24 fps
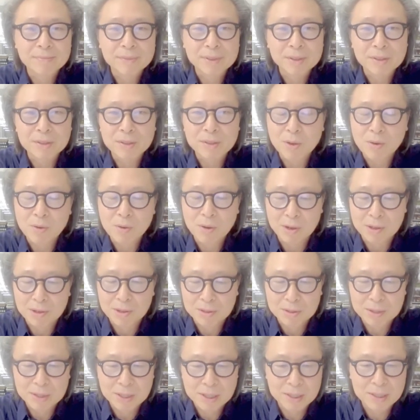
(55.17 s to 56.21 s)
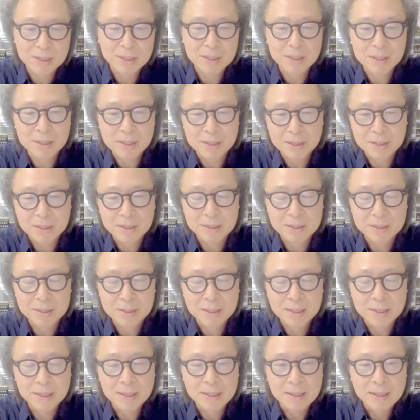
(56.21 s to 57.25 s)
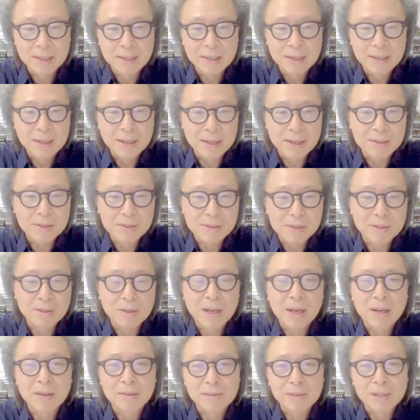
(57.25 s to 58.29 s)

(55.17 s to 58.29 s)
you know, quarantine and so on.